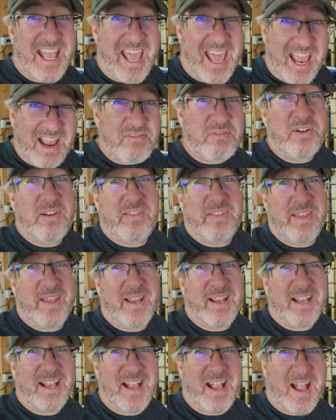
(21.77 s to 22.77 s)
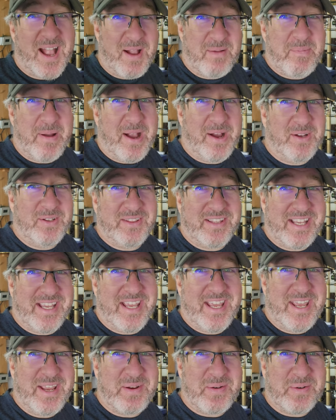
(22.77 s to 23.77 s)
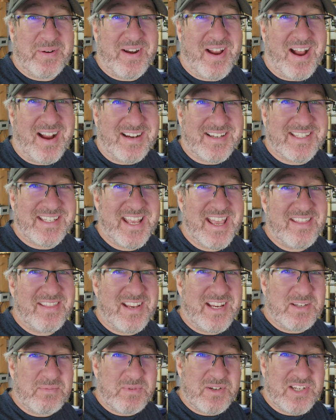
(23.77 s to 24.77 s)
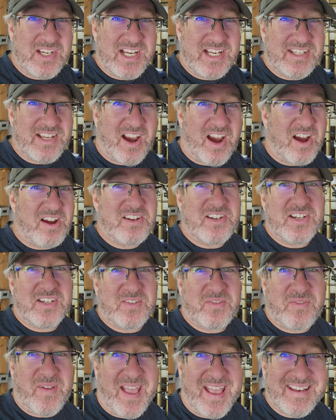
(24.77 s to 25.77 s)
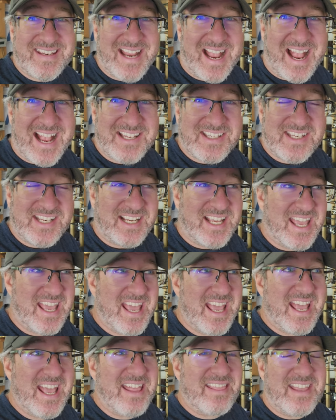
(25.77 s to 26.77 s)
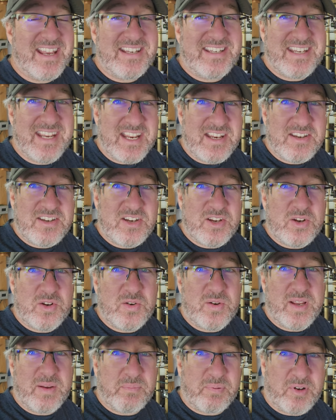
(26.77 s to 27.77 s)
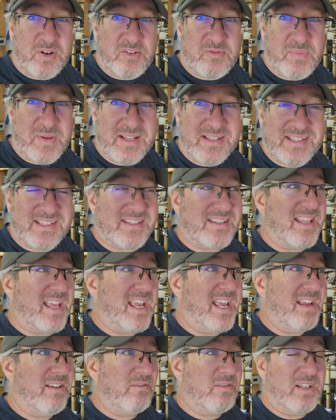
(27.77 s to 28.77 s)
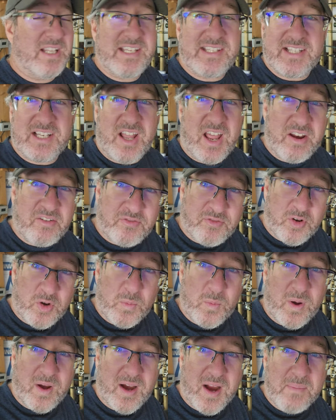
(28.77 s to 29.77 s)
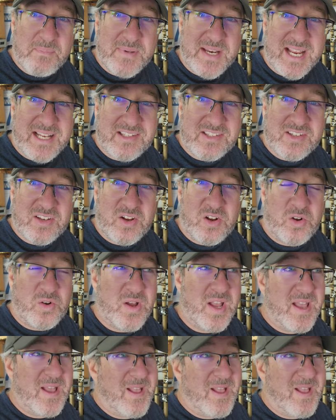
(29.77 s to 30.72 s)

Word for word: everything about the Equinox. These machines are just fantastic. They did do improvements. They released a lot of firmware updates, so